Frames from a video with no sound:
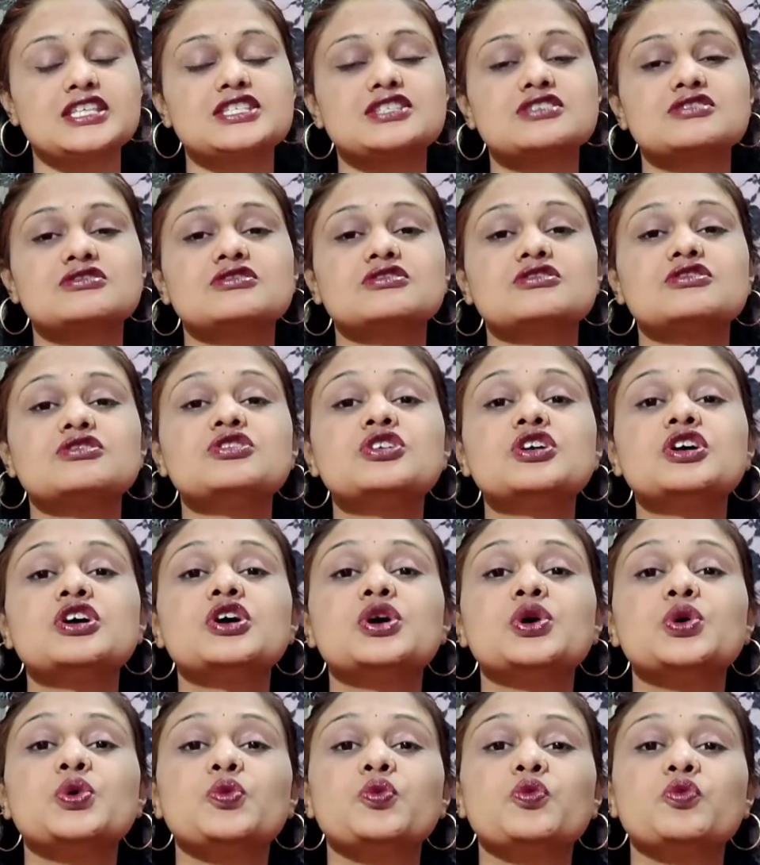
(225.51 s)
So
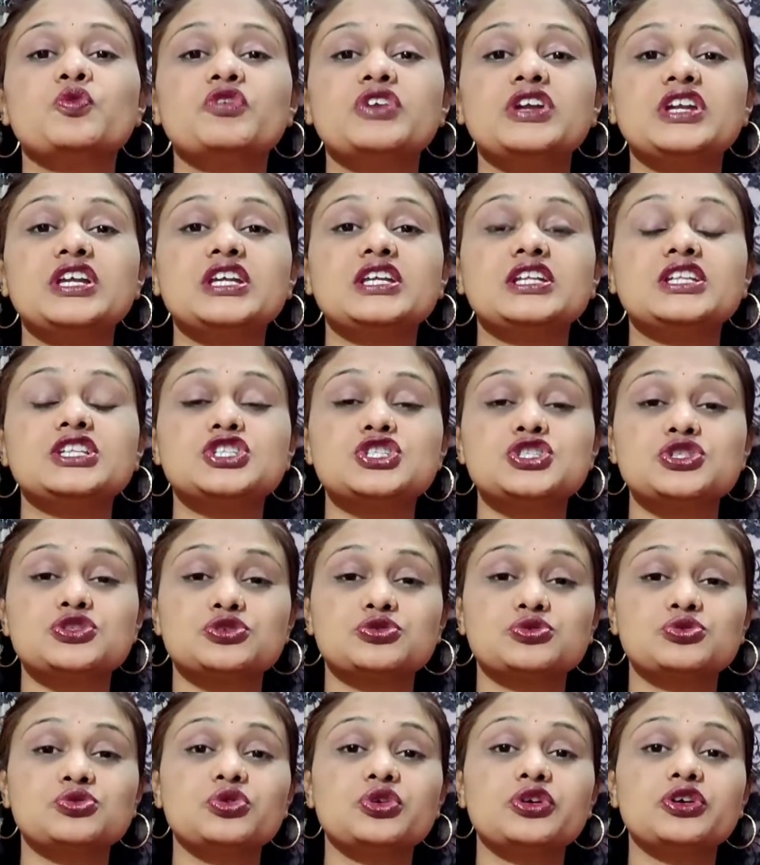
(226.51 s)
we
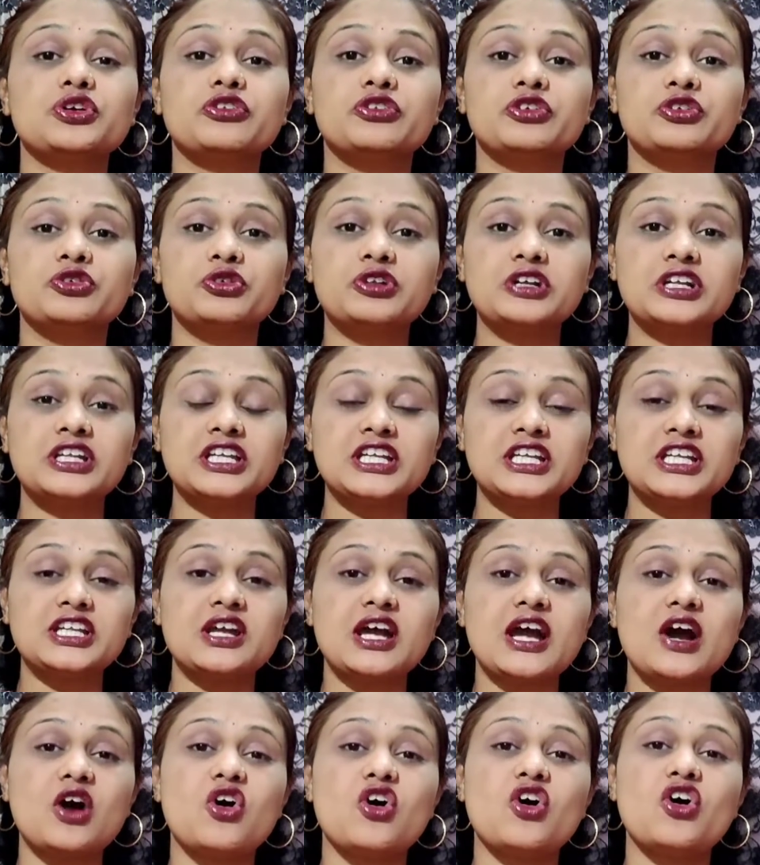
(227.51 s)
do
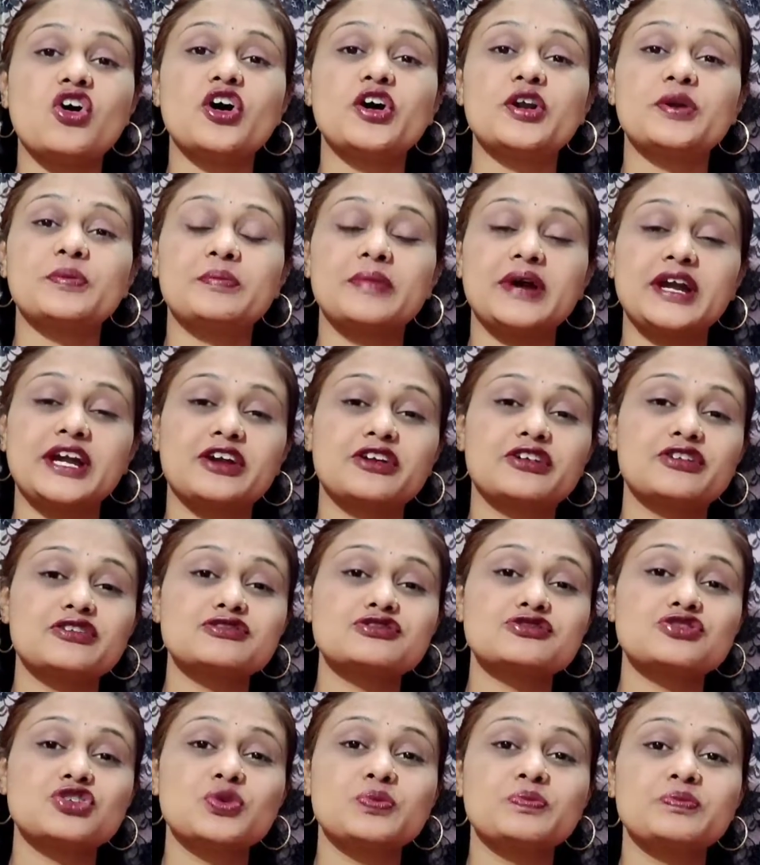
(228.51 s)
routine or
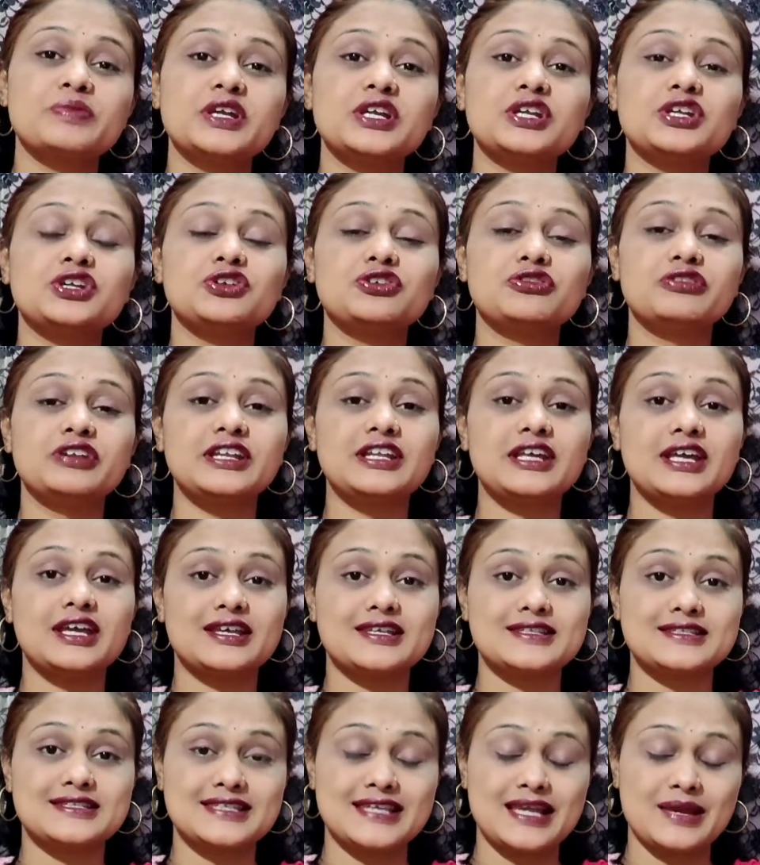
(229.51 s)
microscopic urine
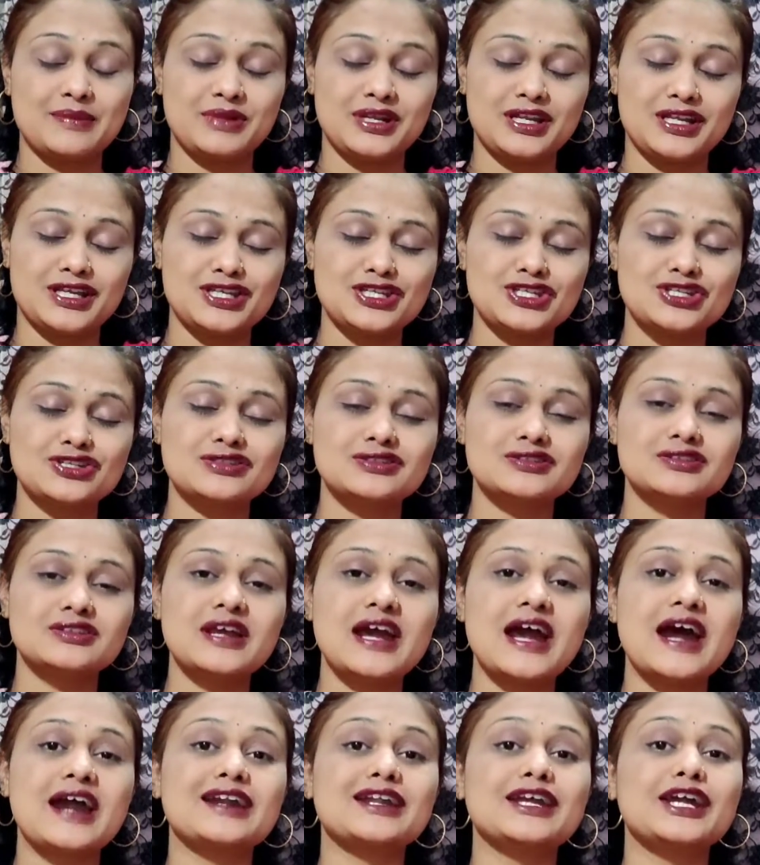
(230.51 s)
examination,
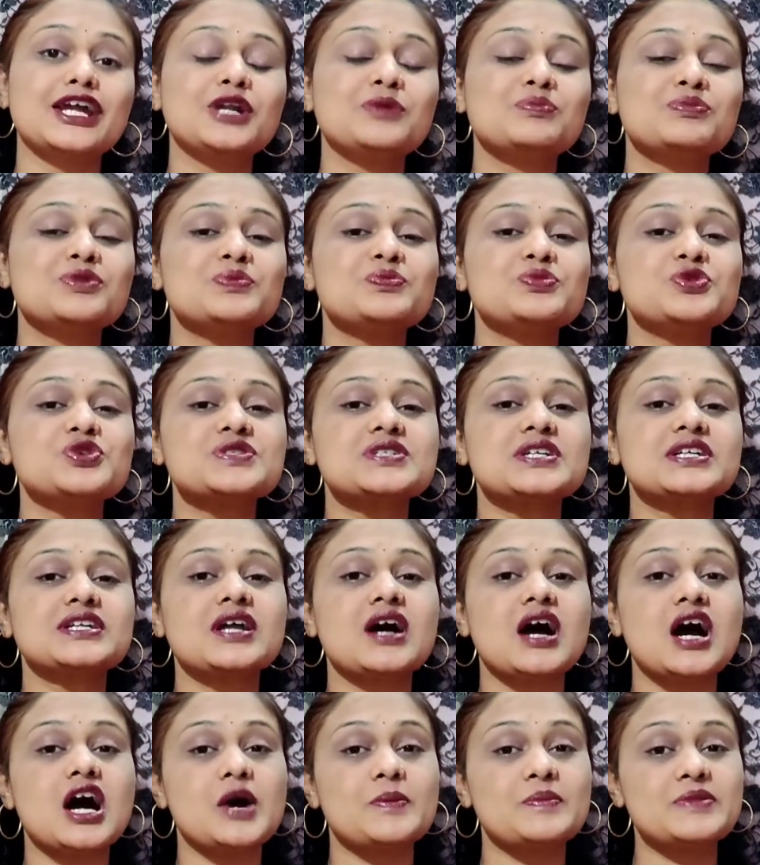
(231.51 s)
and it may
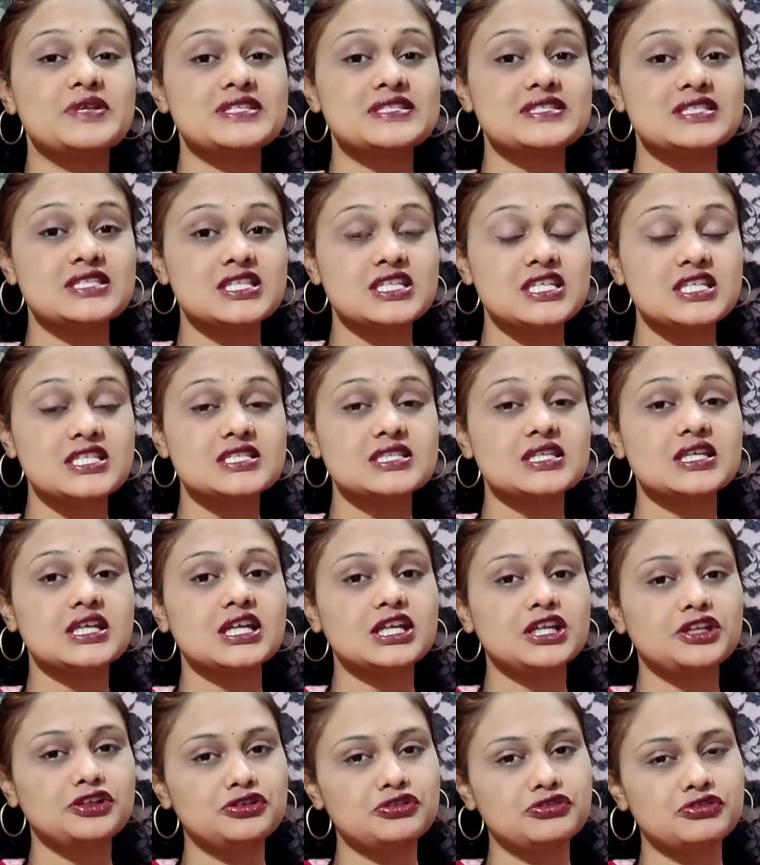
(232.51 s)
present RBCs
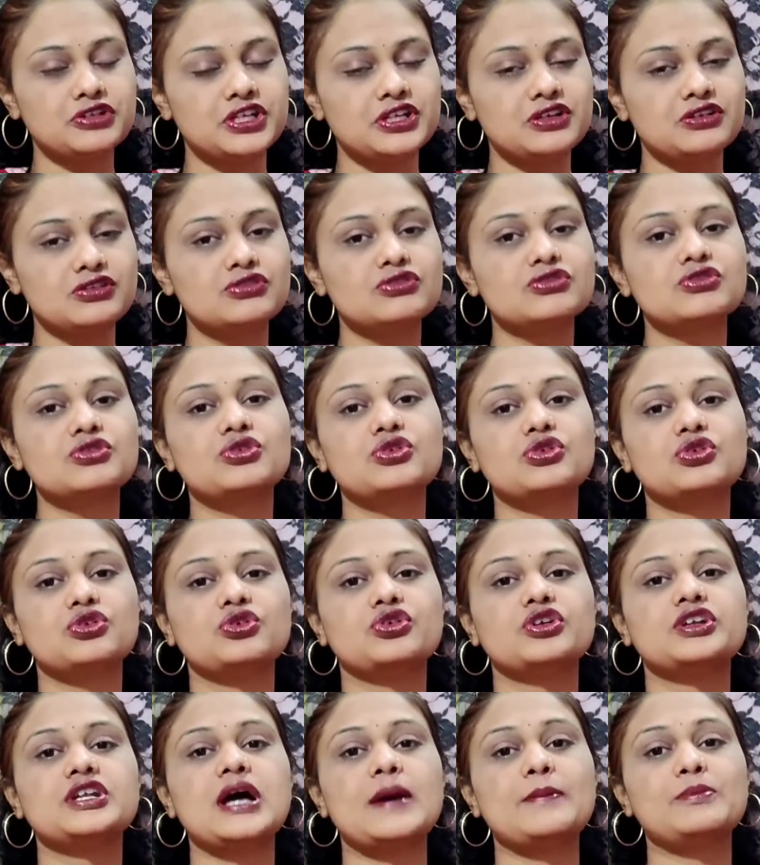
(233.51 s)
in urine
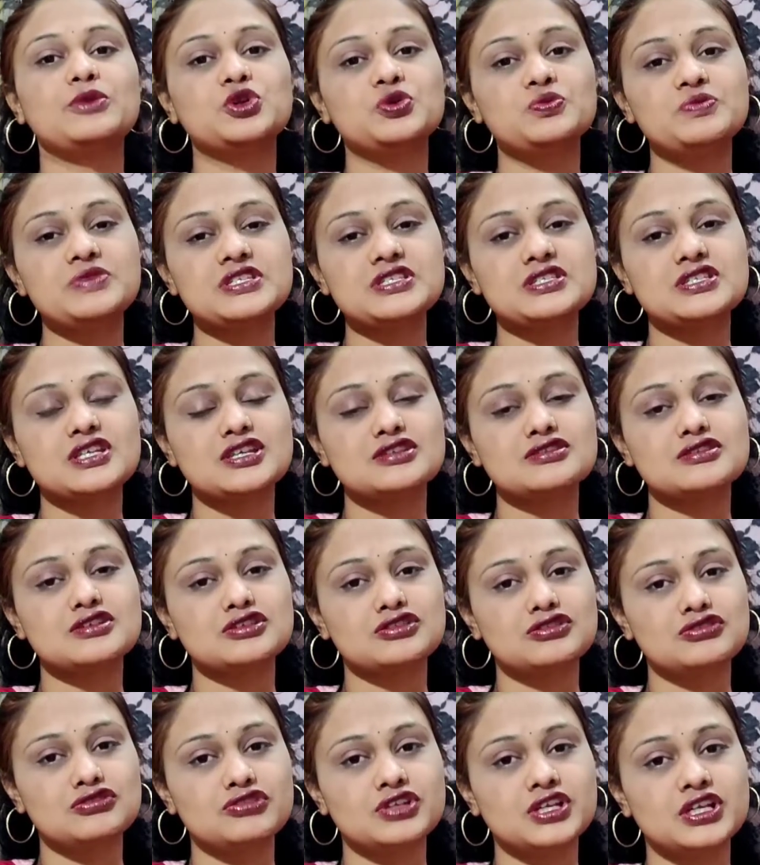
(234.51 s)
or WBCs
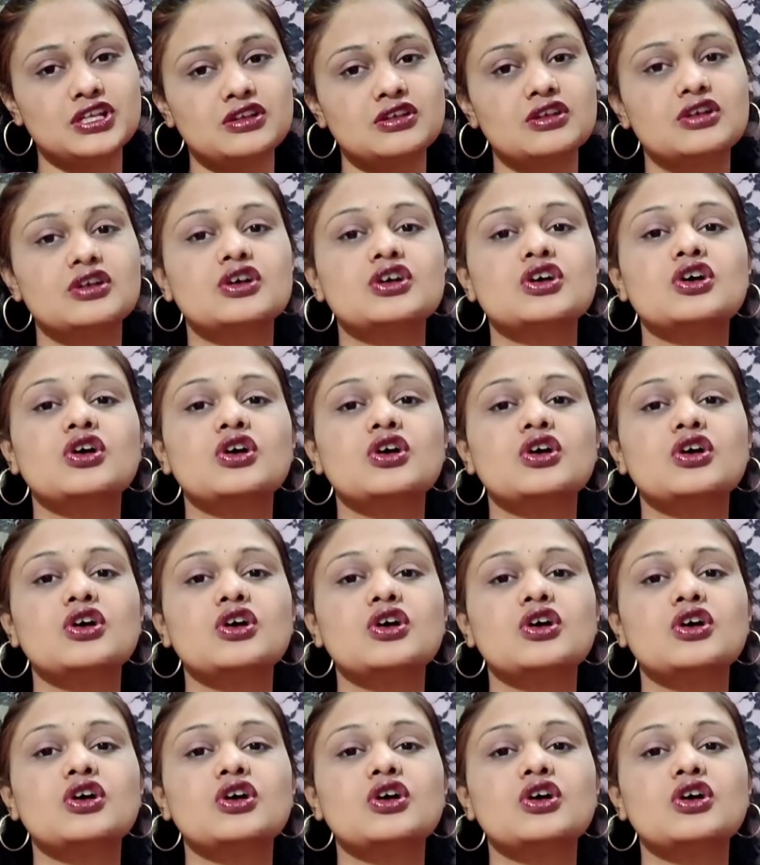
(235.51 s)
in urine,